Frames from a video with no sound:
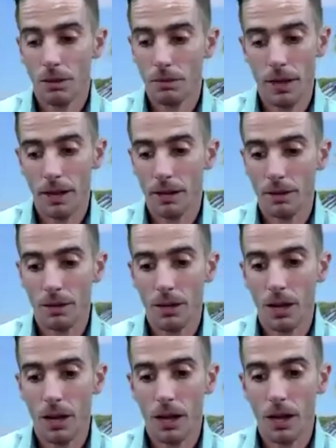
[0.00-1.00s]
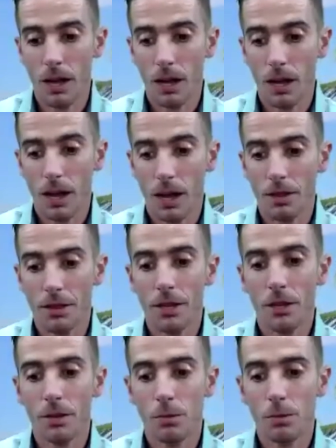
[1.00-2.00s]
And I
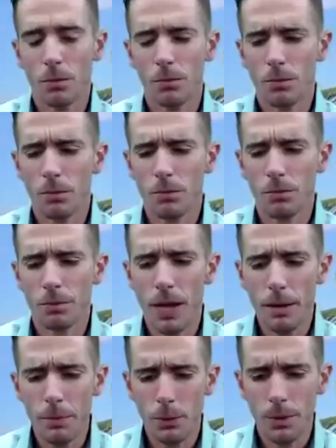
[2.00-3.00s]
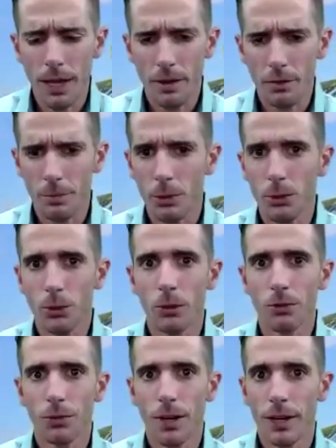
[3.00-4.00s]
think maybe we have a
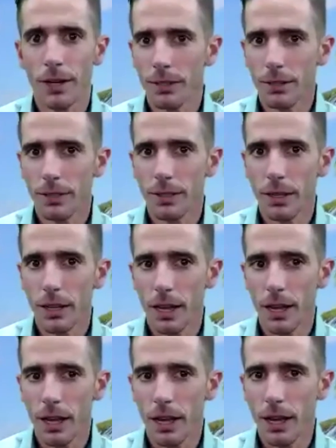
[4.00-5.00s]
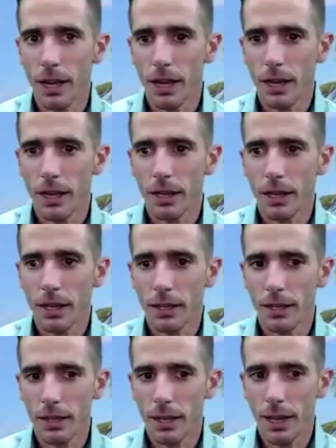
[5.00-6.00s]
mutual friend
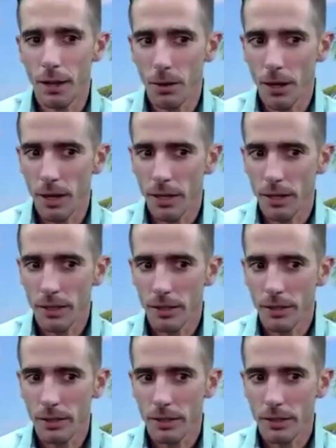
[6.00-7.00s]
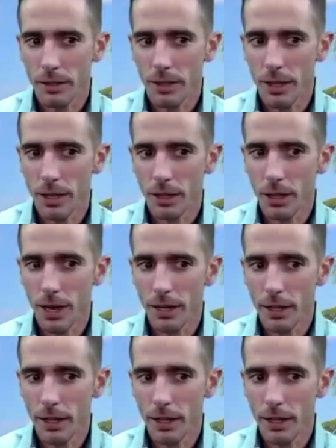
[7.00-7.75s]
in Ewa and Greg.